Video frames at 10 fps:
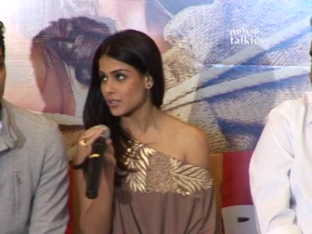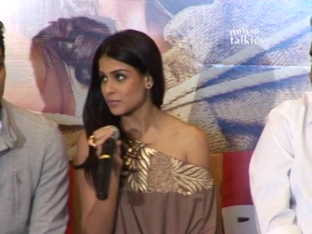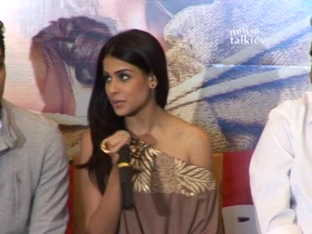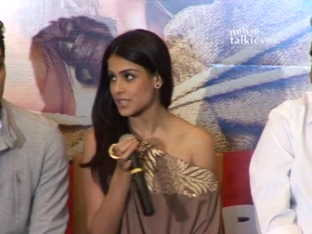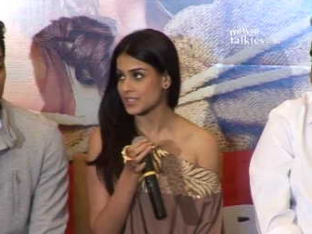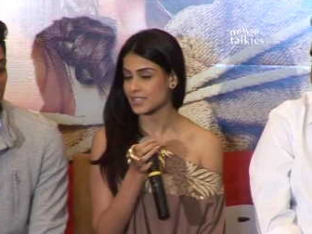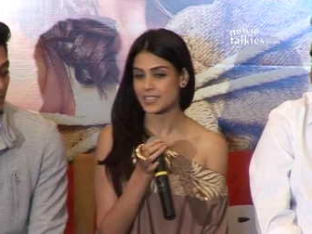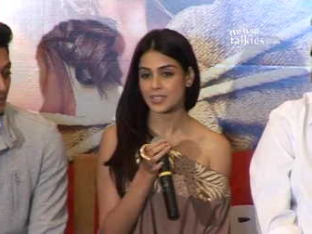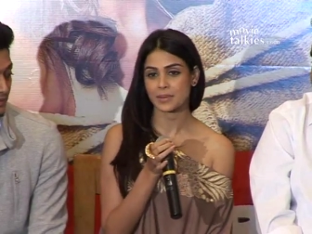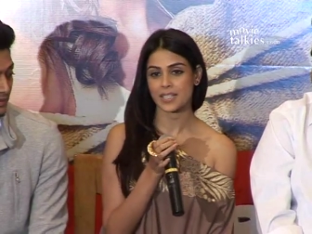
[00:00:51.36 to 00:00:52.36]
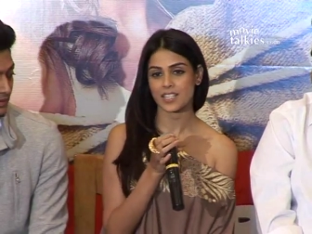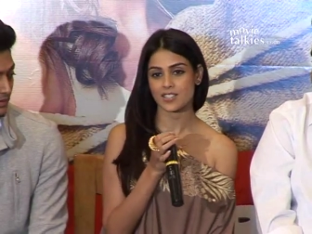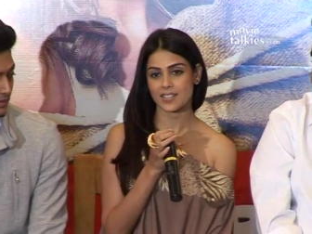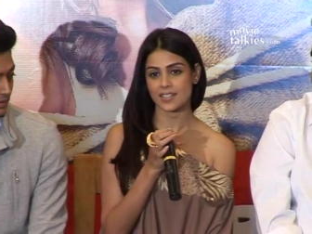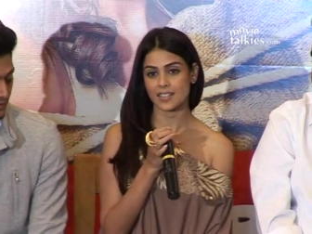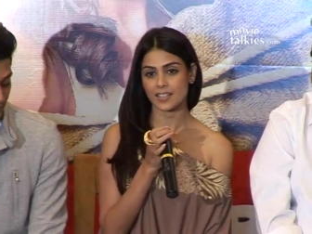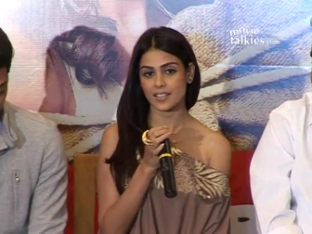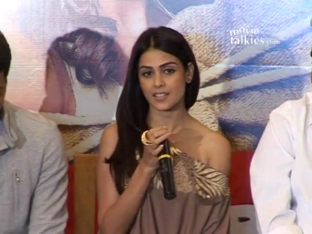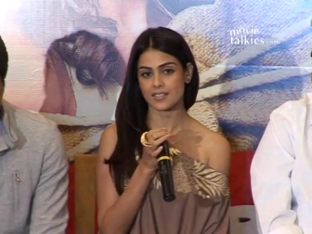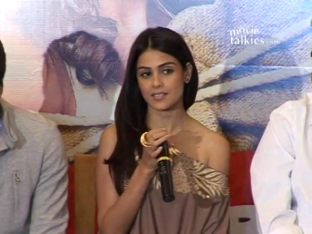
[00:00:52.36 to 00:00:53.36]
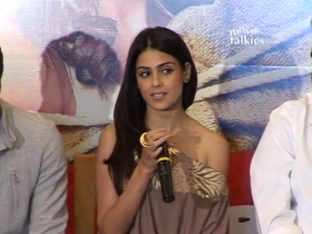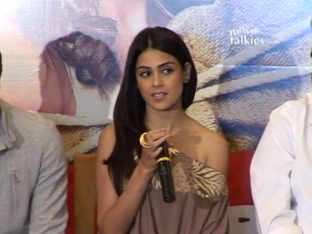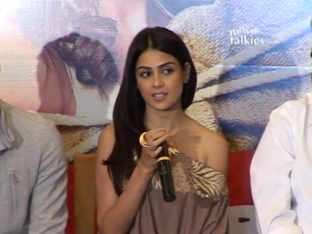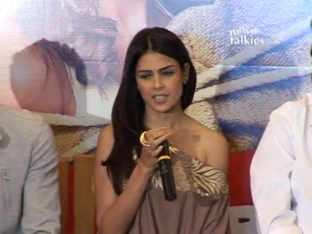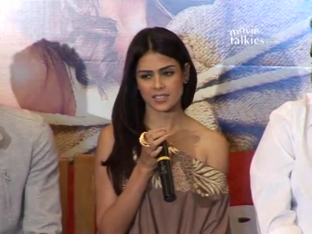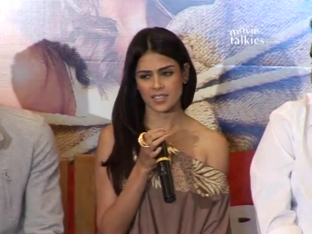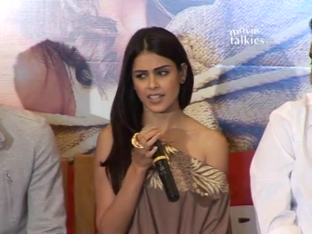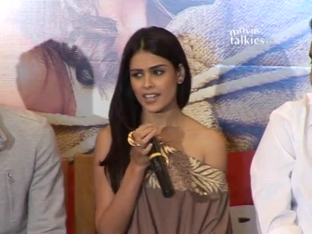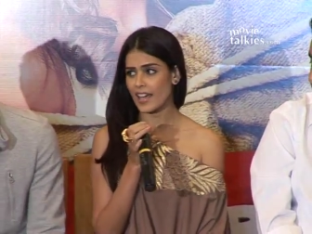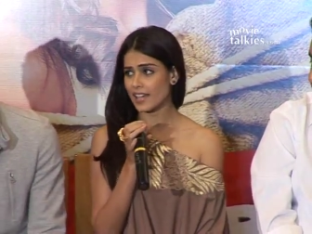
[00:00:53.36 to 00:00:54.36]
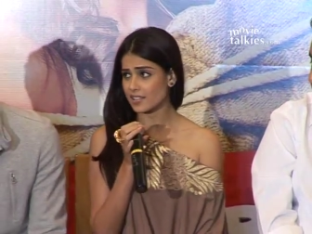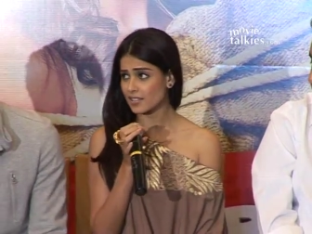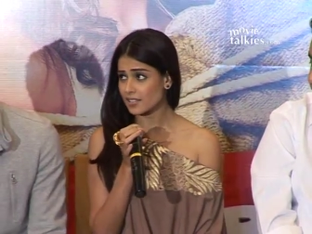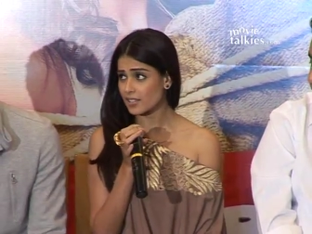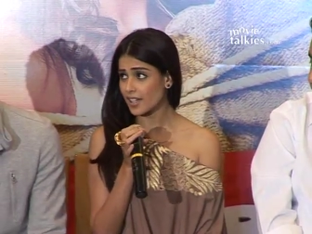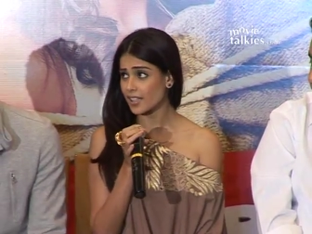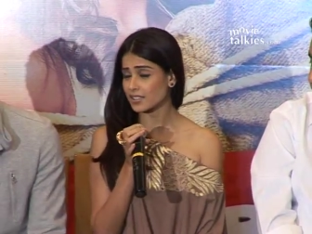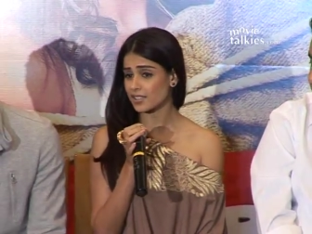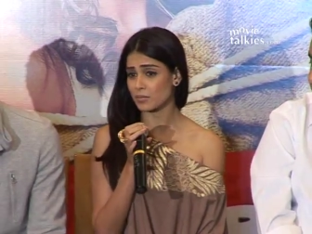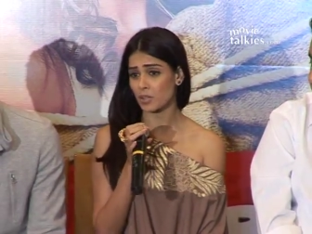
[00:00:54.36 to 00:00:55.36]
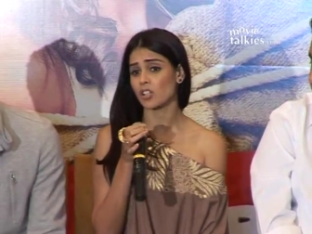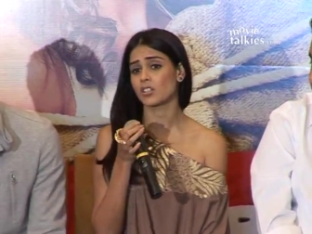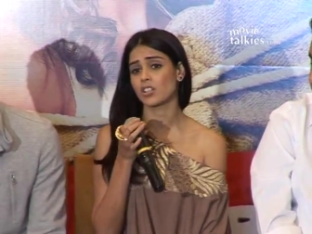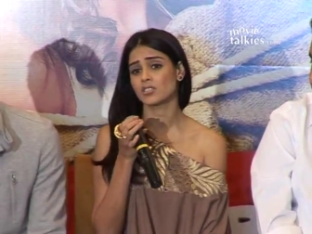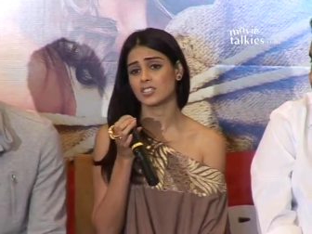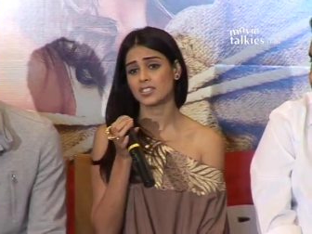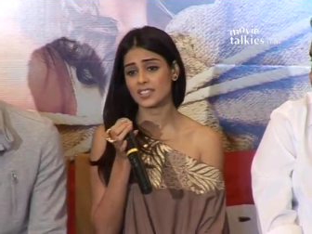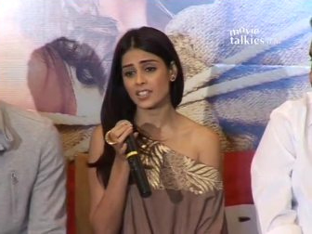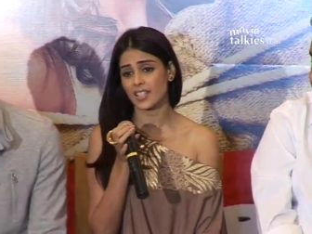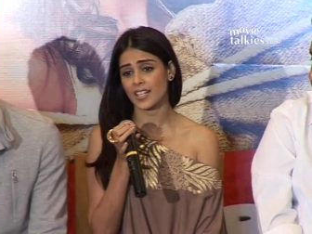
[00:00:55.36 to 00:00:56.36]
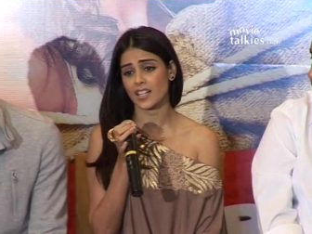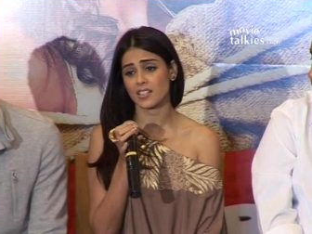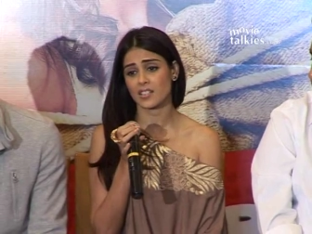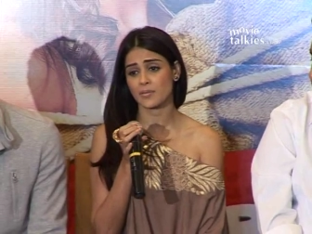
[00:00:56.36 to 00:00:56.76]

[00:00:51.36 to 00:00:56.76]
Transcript: him personally, but I just think he's uh, he's a great actor, and not not just a great actor.